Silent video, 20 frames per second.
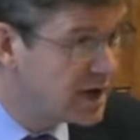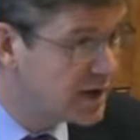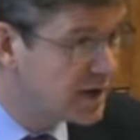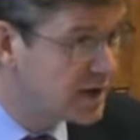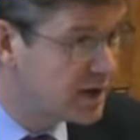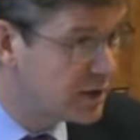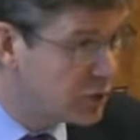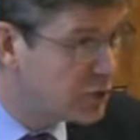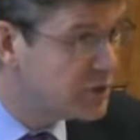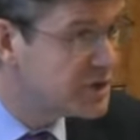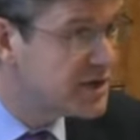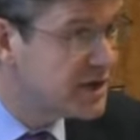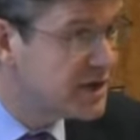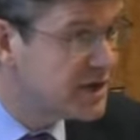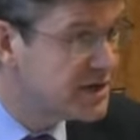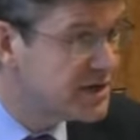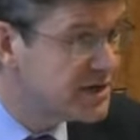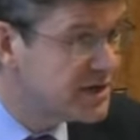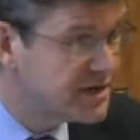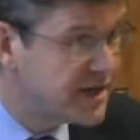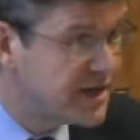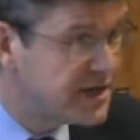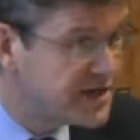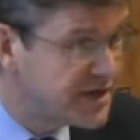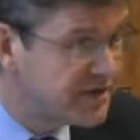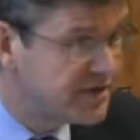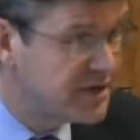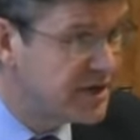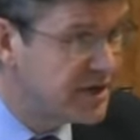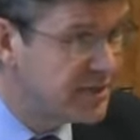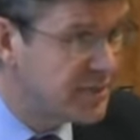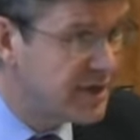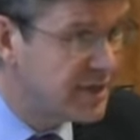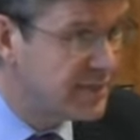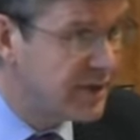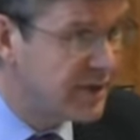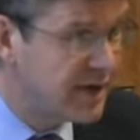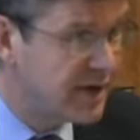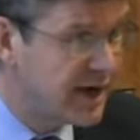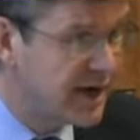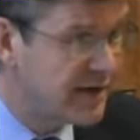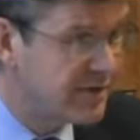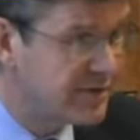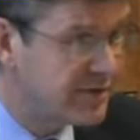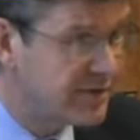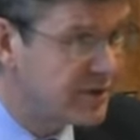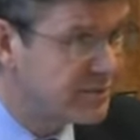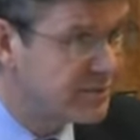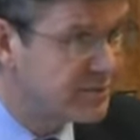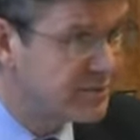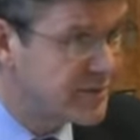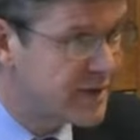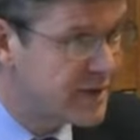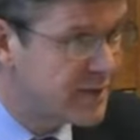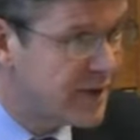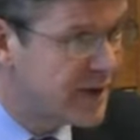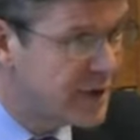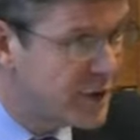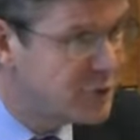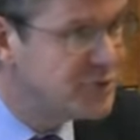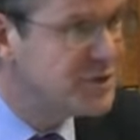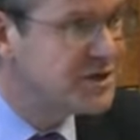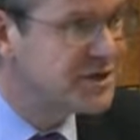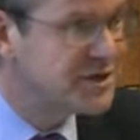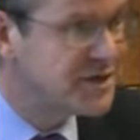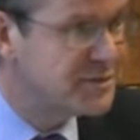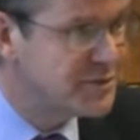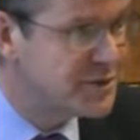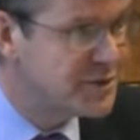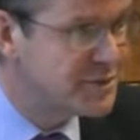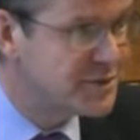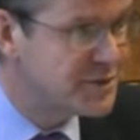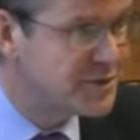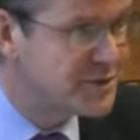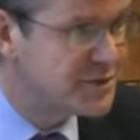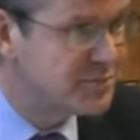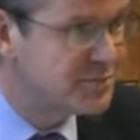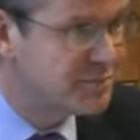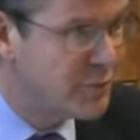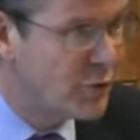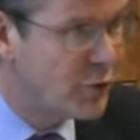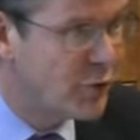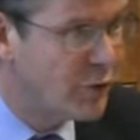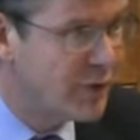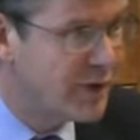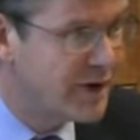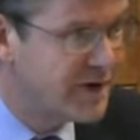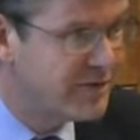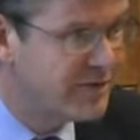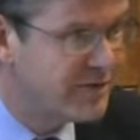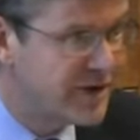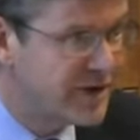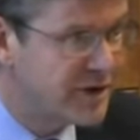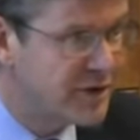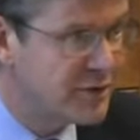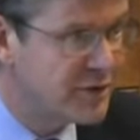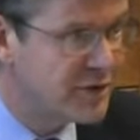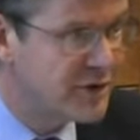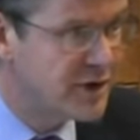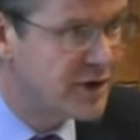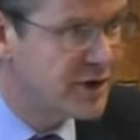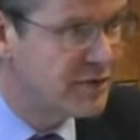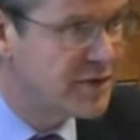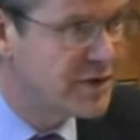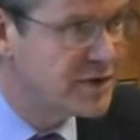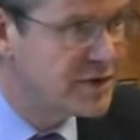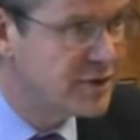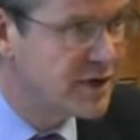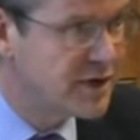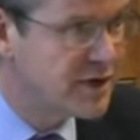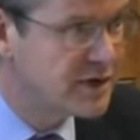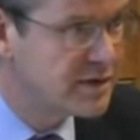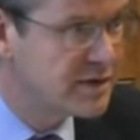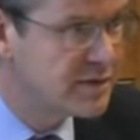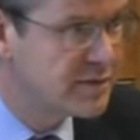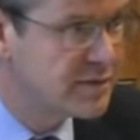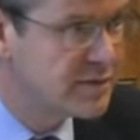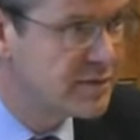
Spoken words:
concerns and sensitivity that people have that they may notice symptoms more if they know that COVID is around. Well,